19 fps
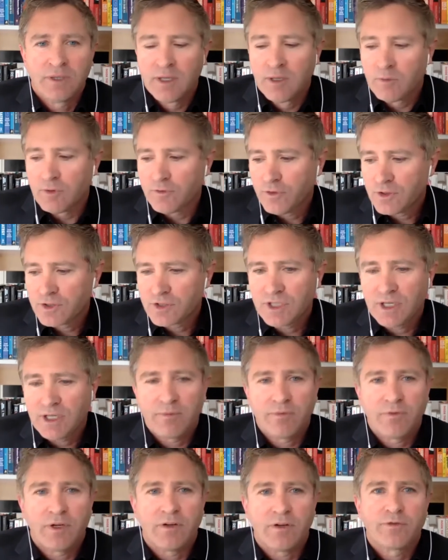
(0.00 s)
But first up
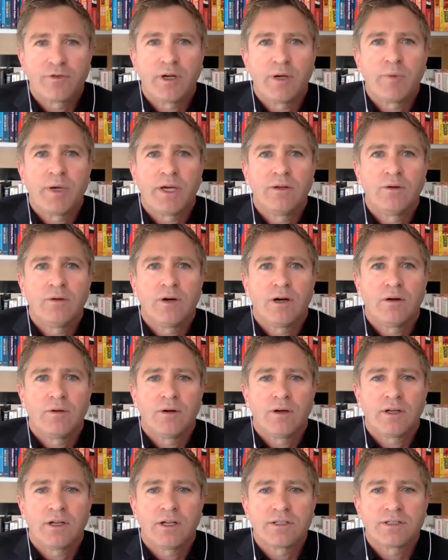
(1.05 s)
for our panel,
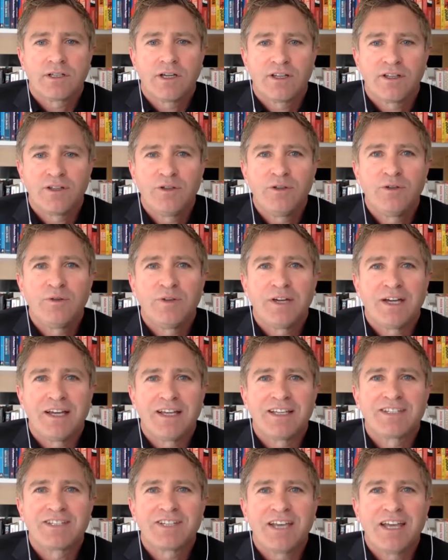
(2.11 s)
I'd like to go to you,
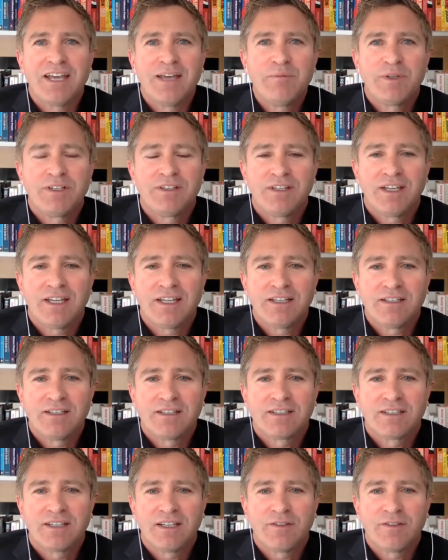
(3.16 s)
Sam, and
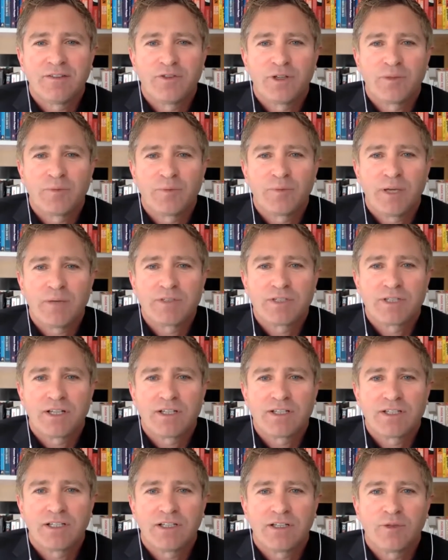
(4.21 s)
if you could perhaps tell
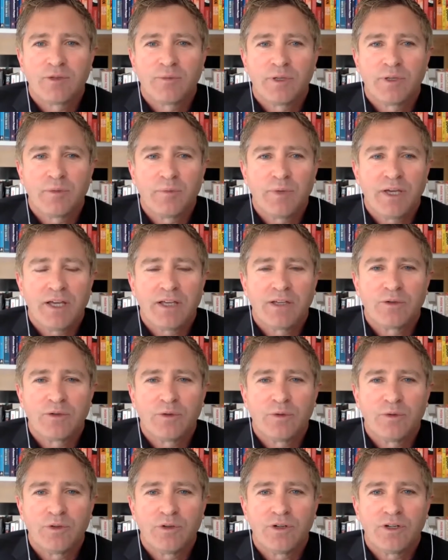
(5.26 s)
us a little bit about your
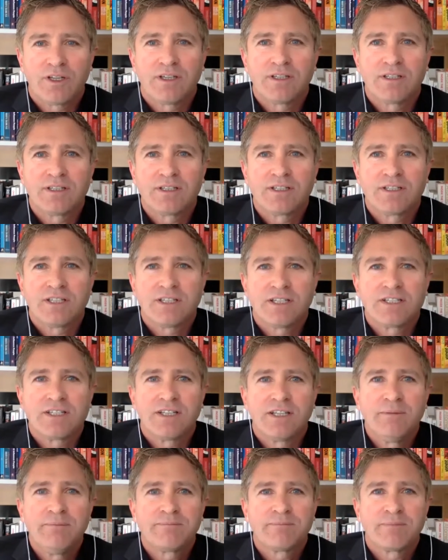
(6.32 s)
work at
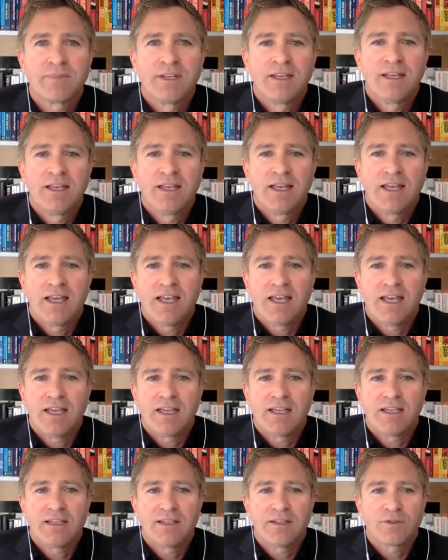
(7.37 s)
CSM,
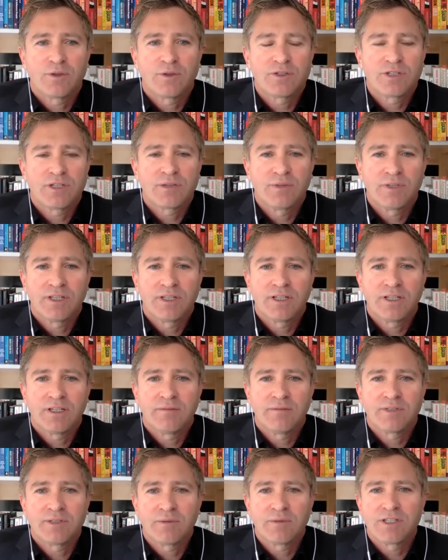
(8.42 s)
and of course some of the
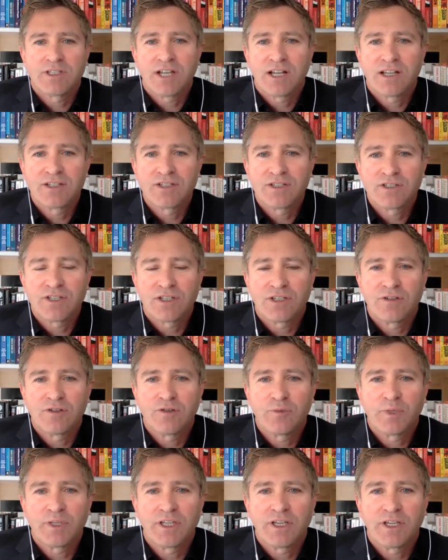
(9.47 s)
challenges that
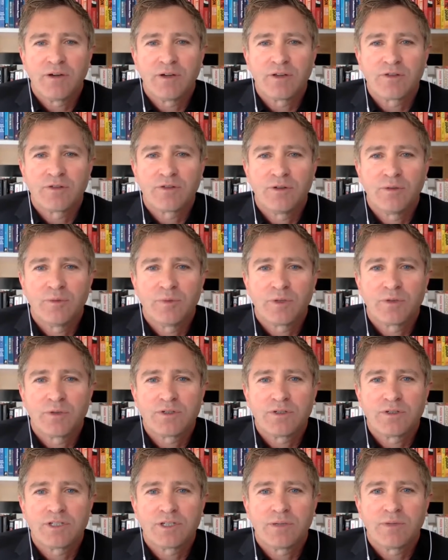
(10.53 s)
you've been going through, but
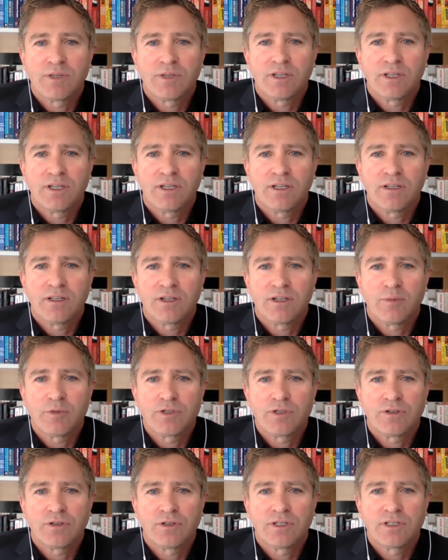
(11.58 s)
also some of the
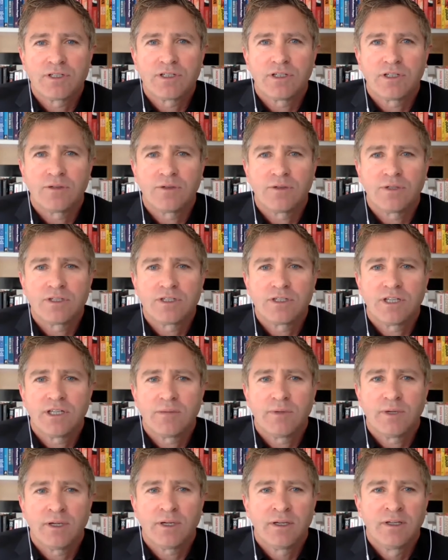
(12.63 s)
opportunities that you and your
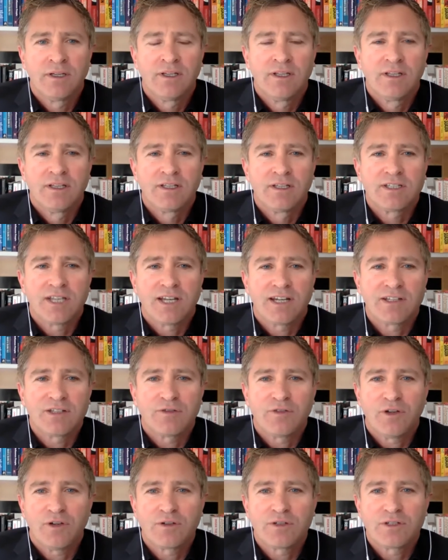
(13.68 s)
team are starting to
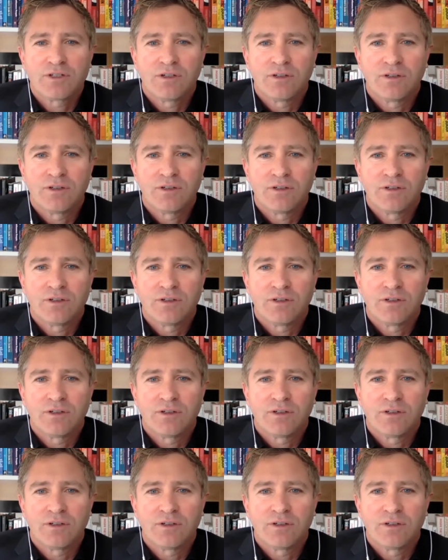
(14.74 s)
focus on.